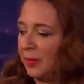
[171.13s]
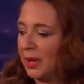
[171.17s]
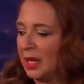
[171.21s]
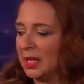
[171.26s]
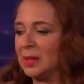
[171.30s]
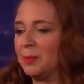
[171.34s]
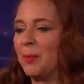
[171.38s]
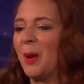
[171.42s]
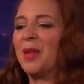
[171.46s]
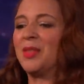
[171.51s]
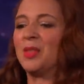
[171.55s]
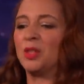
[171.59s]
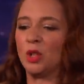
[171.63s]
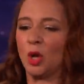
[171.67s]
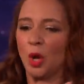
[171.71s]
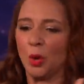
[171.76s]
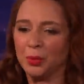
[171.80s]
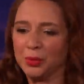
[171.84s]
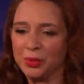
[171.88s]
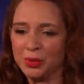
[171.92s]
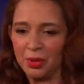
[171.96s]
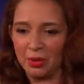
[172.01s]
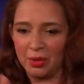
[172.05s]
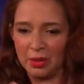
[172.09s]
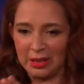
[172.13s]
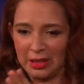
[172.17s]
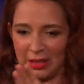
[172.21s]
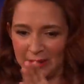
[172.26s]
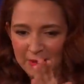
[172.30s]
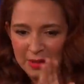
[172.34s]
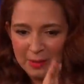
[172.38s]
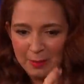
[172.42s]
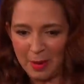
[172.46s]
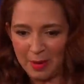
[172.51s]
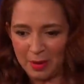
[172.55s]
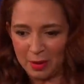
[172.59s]
it's by the toaster, the
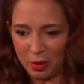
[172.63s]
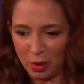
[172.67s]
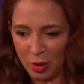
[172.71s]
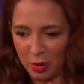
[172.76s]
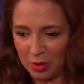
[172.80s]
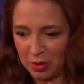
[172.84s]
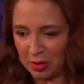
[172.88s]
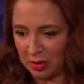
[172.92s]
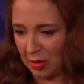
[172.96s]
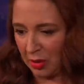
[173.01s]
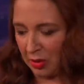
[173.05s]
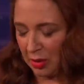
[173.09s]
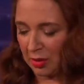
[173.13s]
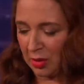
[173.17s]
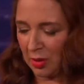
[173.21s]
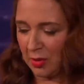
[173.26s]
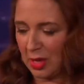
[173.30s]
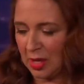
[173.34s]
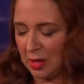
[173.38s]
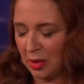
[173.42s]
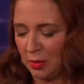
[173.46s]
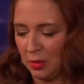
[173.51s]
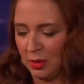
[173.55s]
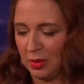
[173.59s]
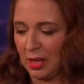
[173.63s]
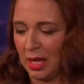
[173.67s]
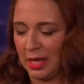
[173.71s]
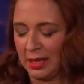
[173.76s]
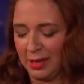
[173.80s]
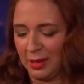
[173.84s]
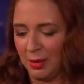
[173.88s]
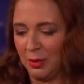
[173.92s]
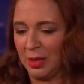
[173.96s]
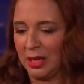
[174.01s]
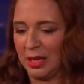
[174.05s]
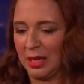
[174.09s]
T V's by the toaster, so then you
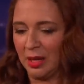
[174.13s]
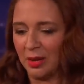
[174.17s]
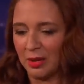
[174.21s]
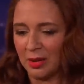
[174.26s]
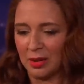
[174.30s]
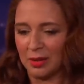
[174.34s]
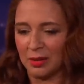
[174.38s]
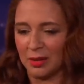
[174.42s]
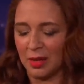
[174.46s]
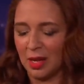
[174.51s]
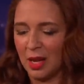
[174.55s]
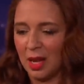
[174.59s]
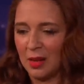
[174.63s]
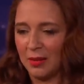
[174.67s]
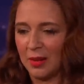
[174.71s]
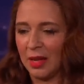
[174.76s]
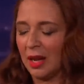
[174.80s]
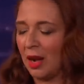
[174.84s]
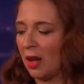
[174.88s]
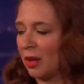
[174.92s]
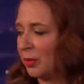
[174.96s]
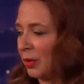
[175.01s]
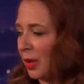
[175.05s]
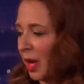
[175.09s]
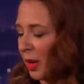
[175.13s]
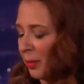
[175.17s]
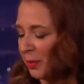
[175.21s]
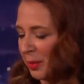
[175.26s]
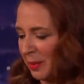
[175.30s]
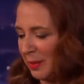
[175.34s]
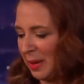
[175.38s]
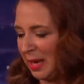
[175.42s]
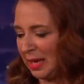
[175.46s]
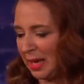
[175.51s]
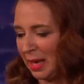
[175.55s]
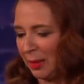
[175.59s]
like you hear like I'll I'll
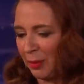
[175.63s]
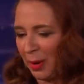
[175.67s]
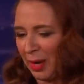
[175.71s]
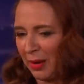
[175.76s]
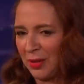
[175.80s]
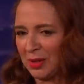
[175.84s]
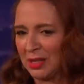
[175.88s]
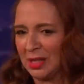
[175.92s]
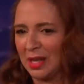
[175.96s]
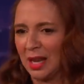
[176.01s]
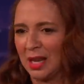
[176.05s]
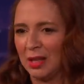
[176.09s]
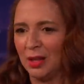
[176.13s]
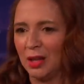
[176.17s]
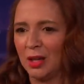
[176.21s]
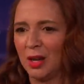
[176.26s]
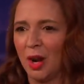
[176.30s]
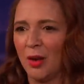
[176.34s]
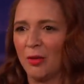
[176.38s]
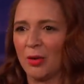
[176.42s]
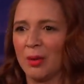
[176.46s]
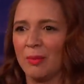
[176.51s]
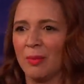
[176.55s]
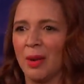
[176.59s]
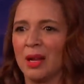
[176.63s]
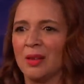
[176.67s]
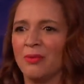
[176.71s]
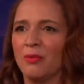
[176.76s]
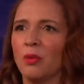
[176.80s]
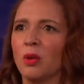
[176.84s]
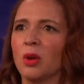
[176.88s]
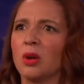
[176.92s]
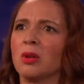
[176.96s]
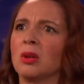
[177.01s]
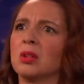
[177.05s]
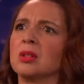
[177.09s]
be making breakfast and I look over and my
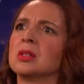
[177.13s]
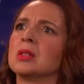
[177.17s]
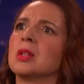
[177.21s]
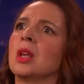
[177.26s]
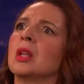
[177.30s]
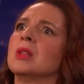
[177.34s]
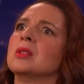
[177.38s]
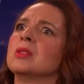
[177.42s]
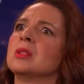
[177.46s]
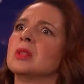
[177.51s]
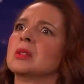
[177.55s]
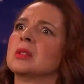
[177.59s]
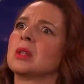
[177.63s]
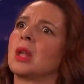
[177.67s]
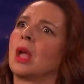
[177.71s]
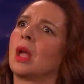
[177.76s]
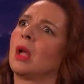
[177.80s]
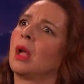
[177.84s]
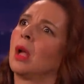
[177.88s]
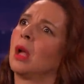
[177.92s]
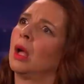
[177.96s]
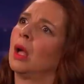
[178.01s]
four-year-old son's just like